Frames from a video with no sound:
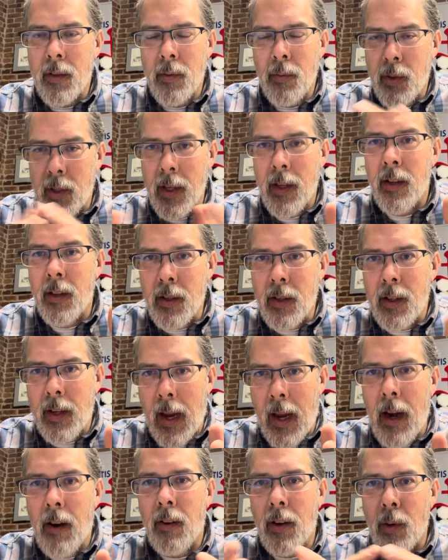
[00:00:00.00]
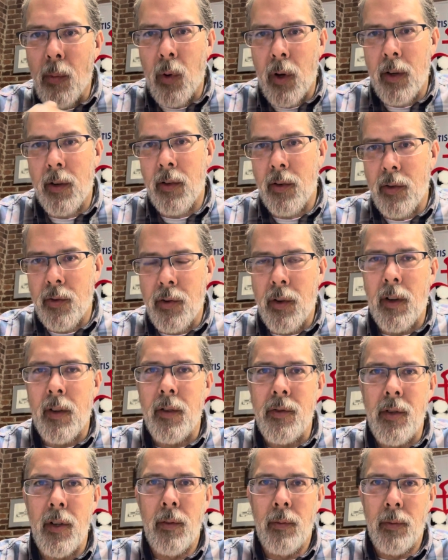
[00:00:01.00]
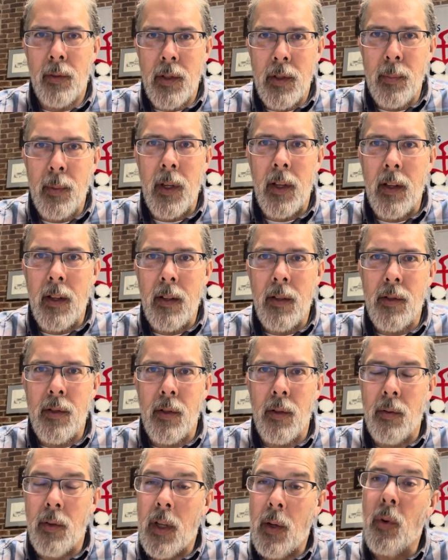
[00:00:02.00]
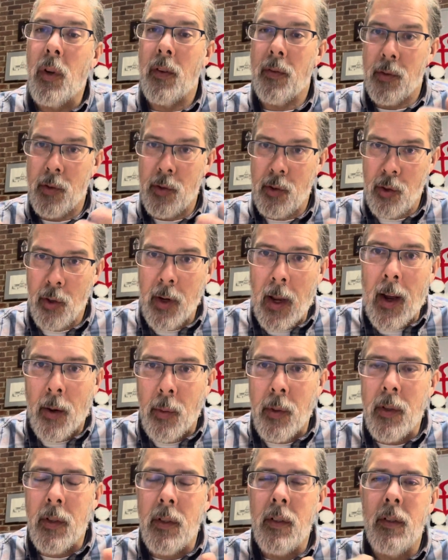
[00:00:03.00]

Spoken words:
didn't carry water jars, generally speaking, so he would have stood out.